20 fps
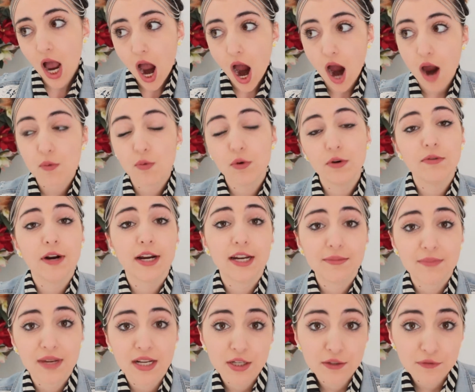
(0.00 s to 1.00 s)
I would
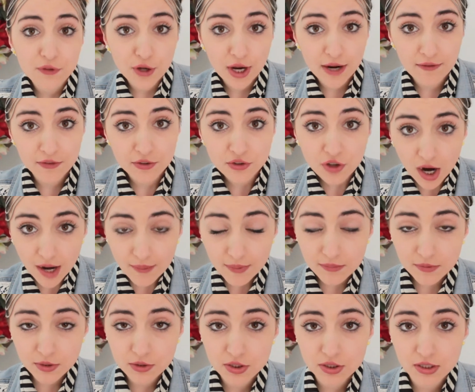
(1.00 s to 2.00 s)
recommend, if you have the time
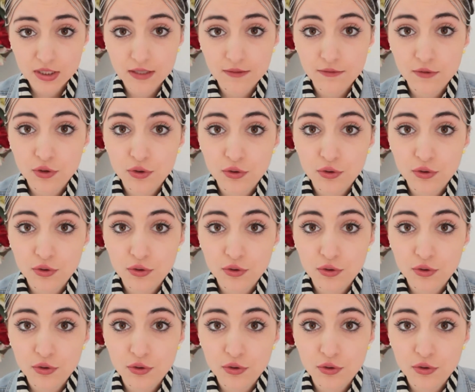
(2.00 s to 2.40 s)
up your sleeve,